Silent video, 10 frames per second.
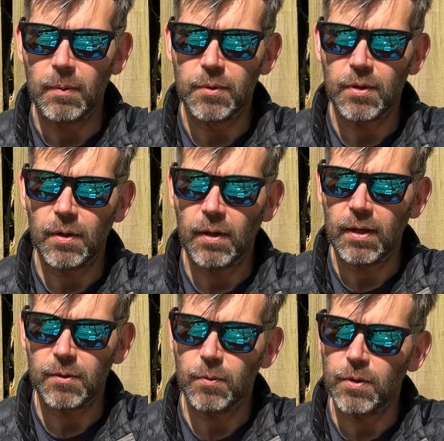So
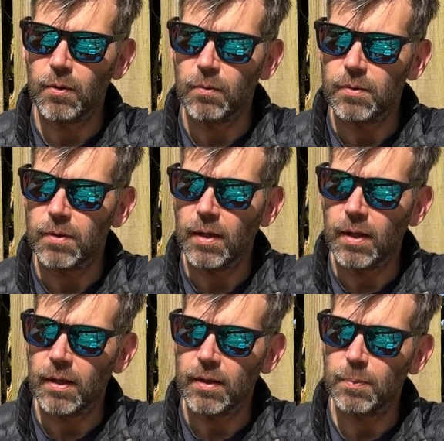as a result,
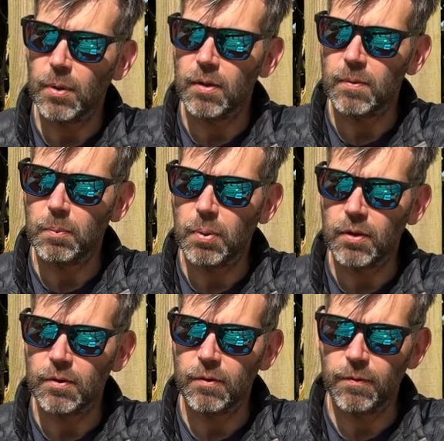as
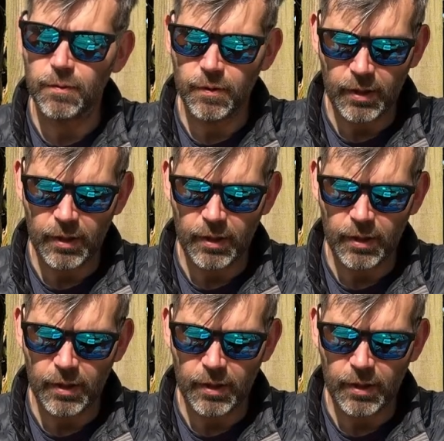part of